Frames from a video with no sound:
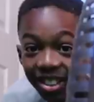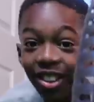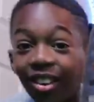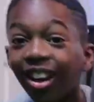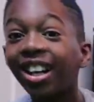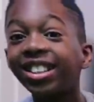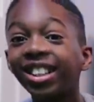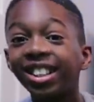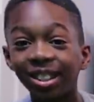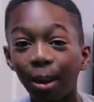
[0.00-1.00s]
So guys,
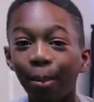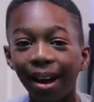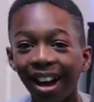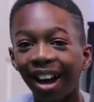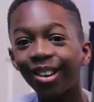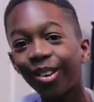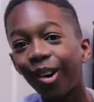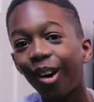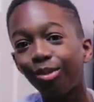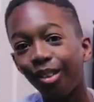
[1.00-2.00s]
this is a bare
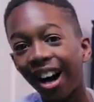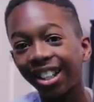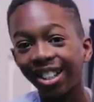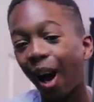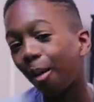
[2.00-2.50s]
angle of what actually